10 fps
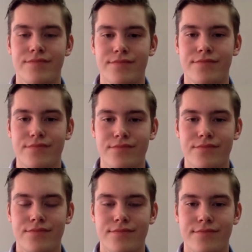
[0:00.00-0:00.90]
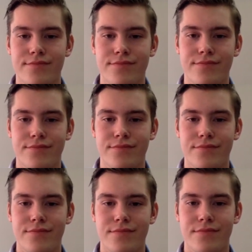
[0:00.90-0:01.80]

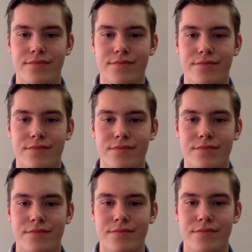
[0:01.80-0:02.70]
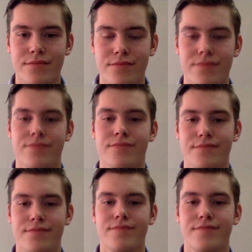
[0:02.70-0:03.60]

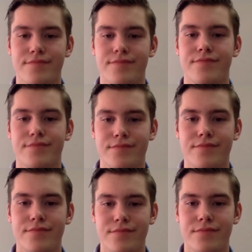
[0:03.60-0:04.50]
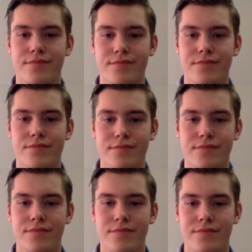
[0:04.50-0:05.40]

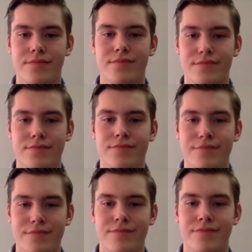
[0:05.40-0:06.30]
[no speech]